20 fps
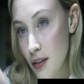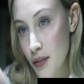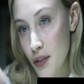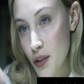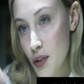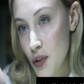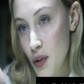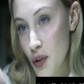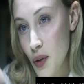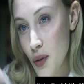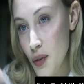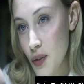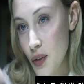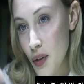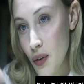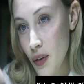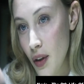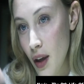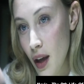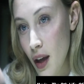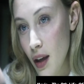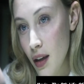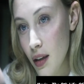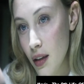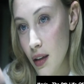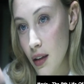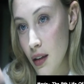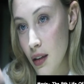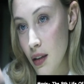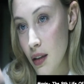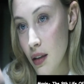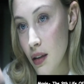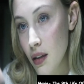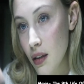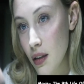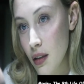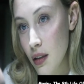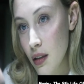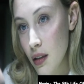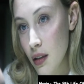At the same time, outside
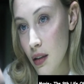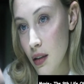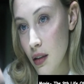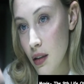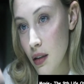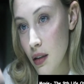his mind,